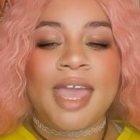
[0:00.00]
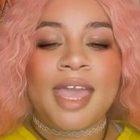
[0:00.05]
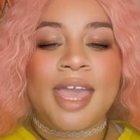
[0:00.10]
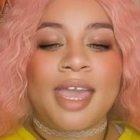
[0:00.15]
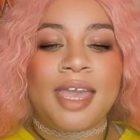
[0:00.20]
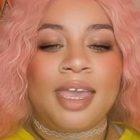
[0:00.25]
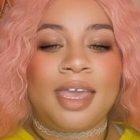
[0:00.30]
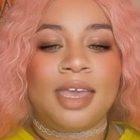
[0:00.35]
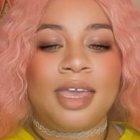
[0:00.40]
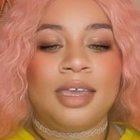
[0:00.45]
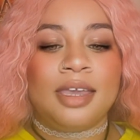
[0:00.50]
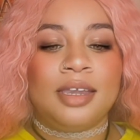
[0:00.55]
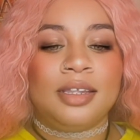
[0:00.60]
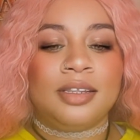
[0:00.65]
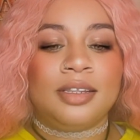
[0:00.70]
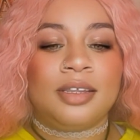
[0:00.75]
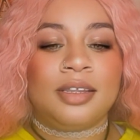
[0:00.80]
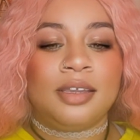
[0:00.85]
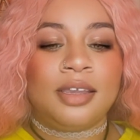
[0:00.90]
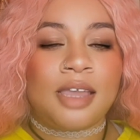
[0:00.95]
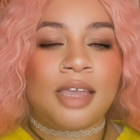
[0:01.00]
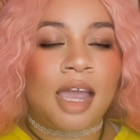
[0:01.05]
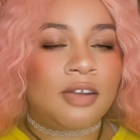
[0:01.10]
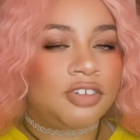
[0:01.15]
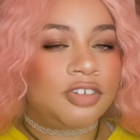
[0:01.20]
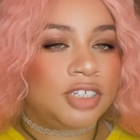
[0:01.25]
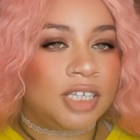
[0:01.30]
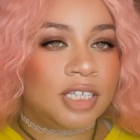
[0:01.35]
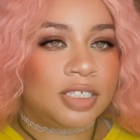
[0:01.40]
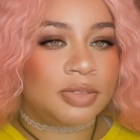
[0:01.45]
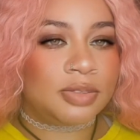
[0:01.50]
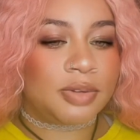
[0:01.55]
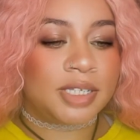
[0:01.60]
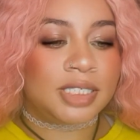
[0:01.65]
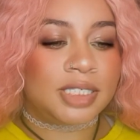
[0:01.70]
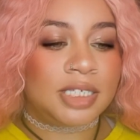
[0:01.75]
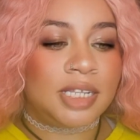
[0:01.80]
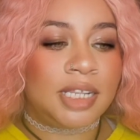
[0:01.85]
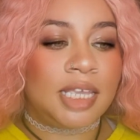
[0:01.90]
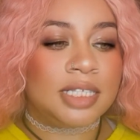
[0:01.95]
And after she gets
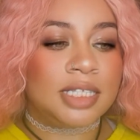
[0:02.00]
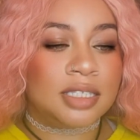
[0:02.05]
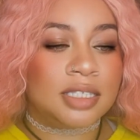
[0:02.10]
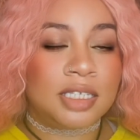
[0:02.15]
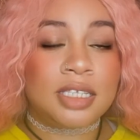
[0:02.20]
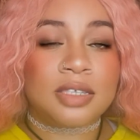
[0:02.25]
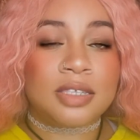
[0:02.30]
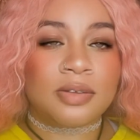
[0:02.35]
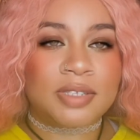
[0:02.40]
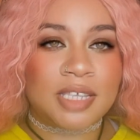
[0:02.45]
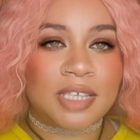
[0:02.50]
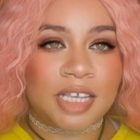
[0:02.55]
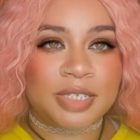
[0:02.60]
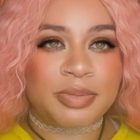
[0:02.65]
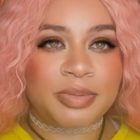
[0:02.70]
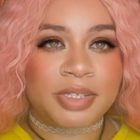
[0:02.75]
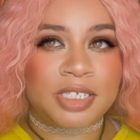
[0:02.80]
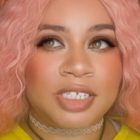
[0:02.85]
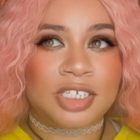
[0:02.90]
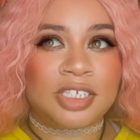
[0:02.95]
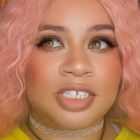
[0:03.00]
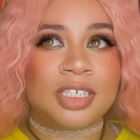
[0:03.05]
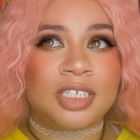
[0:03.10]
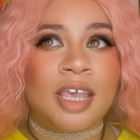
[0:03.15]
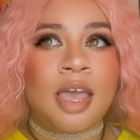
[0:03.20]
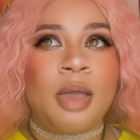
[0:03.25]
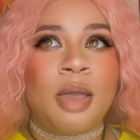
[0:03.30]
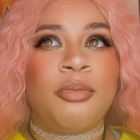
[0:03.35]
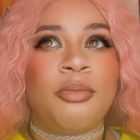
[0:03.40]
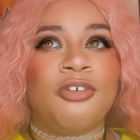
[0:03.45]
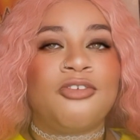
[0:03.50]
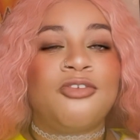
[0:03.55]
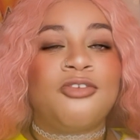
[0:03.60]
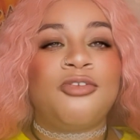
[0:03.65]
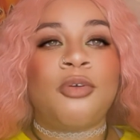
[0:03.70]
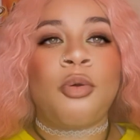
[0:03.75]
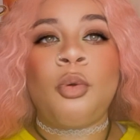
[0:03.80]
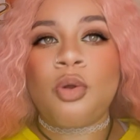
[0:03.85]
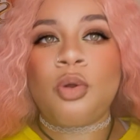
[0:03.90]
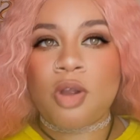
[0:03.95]
arrested, he deletes those text messages
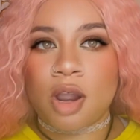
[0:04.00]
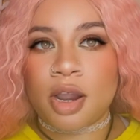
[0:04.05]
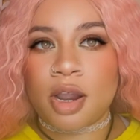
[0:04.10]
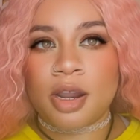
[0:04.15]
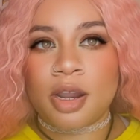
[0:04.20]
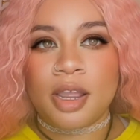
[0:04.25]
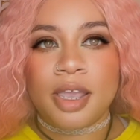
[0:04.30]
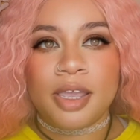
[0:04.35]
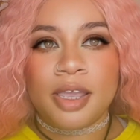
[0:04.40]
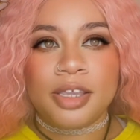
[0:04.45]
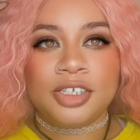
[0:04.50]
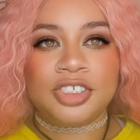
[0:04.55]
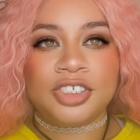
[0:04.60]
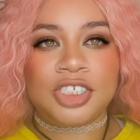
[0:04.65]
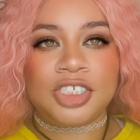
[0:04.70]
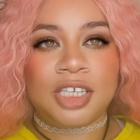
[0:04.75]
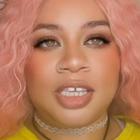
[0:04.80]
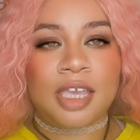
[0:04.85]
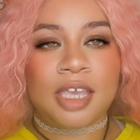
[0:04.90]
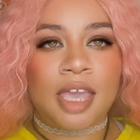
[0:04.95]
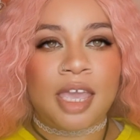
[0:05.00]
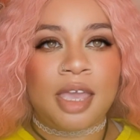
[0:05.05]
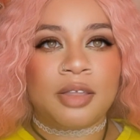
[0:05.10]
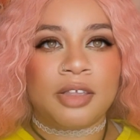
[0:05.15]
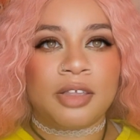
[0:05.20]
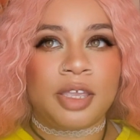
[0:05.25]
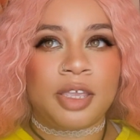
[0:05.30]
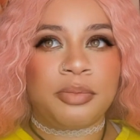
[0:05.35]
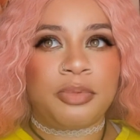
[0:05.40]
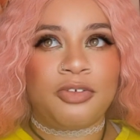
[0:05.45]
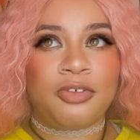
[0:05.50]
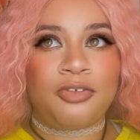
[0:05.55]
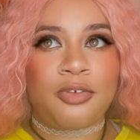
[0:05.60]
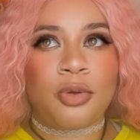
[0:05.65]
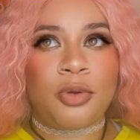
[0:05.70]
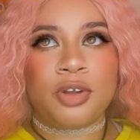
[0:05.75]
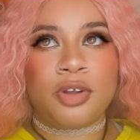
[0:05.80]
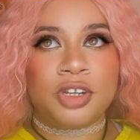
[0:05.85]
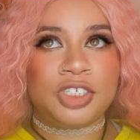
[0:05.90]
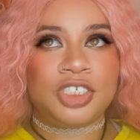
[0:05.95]
before she
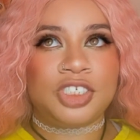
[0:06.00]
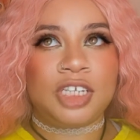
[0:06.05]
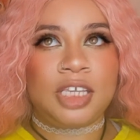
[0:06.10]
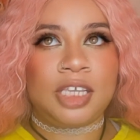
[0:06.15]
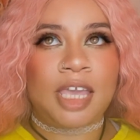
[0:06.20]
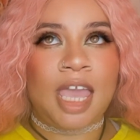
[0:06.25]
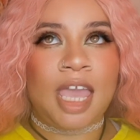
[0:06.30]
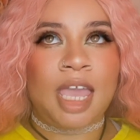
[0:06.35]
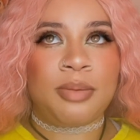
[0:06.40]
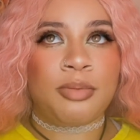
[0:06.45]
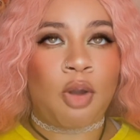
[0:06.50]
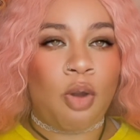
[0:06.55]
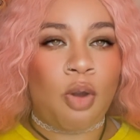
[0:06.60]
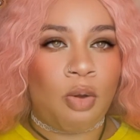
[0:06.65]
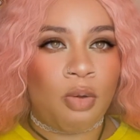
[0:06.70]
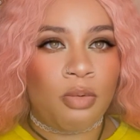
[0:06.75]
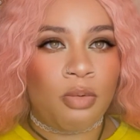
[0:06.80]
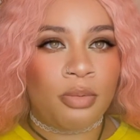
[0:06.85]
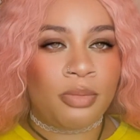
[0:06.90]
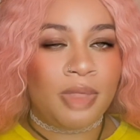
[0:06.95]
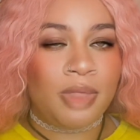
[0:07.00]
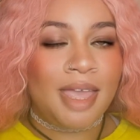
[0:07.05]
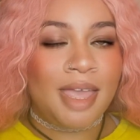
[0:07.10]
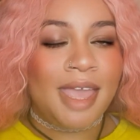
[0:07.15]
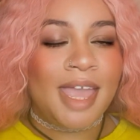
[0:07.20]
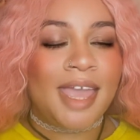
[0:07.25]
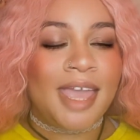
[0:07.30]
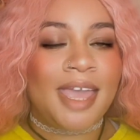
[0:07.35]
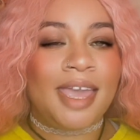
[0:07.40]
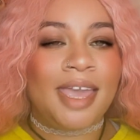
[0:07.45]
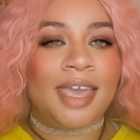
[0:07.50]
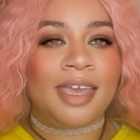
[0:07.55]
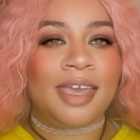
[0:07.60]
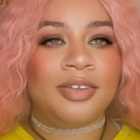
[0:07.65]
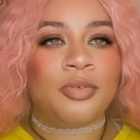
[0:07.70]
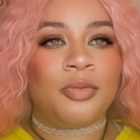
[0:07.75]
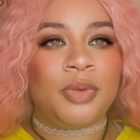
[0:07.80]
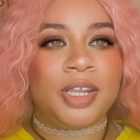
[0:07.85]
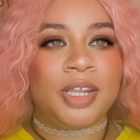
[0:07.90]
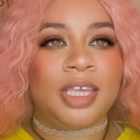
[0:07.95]
came home.
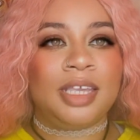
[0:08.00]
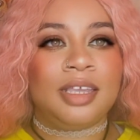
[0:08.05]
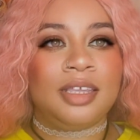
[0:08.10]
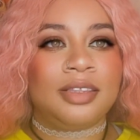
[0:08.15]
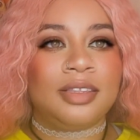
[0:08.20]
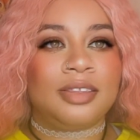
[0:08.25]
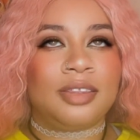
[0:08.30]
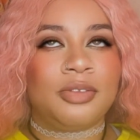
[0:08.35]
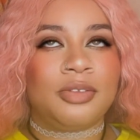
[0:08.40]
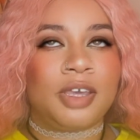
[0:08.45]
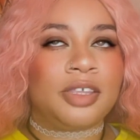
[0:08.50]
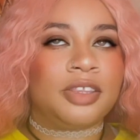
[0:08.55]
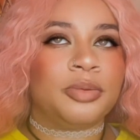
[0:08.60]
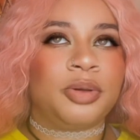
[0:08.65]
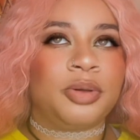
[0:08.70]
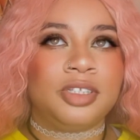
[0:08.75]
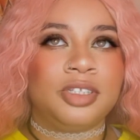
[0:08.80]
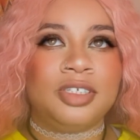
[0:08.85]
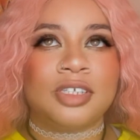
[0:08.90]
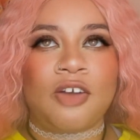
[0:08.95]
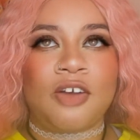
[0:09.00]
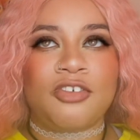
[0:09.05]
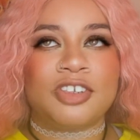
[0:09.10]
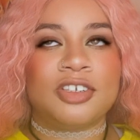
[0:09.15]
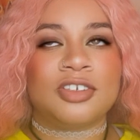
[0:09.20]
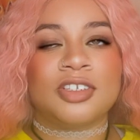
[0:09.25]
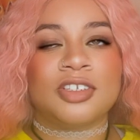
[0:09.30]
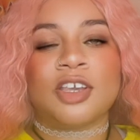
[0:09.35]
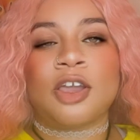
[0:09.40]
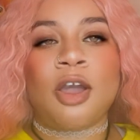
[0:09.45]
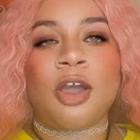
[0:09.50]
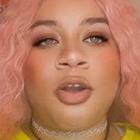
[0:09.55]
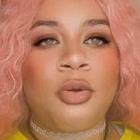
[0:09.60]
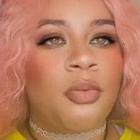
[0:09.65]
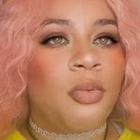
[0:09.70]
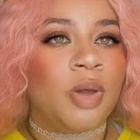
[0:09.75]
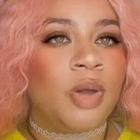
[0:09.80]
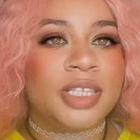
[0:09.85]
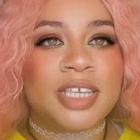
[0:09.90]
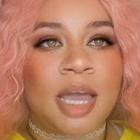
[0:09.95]
And when the police officer's like, oh,
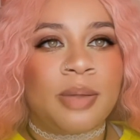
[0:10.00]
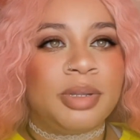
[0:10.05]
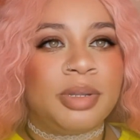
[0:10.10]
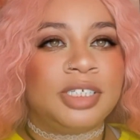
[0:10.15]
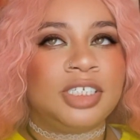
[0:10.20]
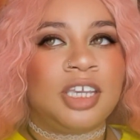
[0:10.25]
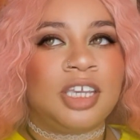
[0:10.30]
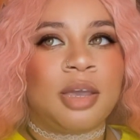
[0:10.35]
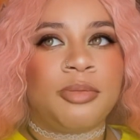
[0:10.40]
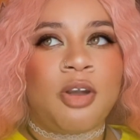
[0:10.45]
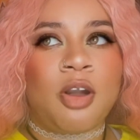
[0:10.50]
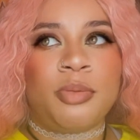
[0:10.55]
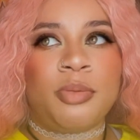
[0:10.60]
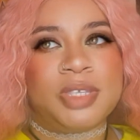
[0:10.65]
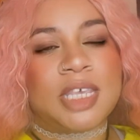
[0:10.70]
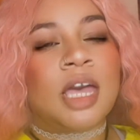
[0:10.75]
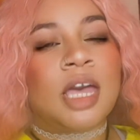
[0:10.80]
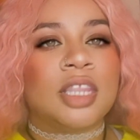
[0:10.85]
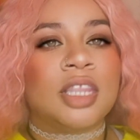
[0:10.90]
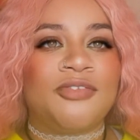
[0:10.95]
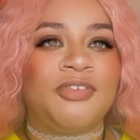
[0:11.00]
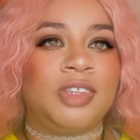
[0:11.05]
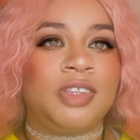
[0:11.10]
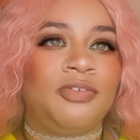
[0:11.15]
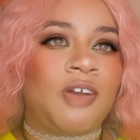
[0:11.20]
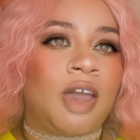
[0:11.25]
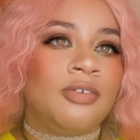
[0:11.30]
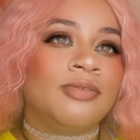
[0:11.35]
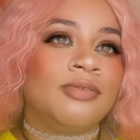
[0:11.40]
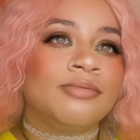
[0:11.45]
what time did she come home? He's like, 11:55.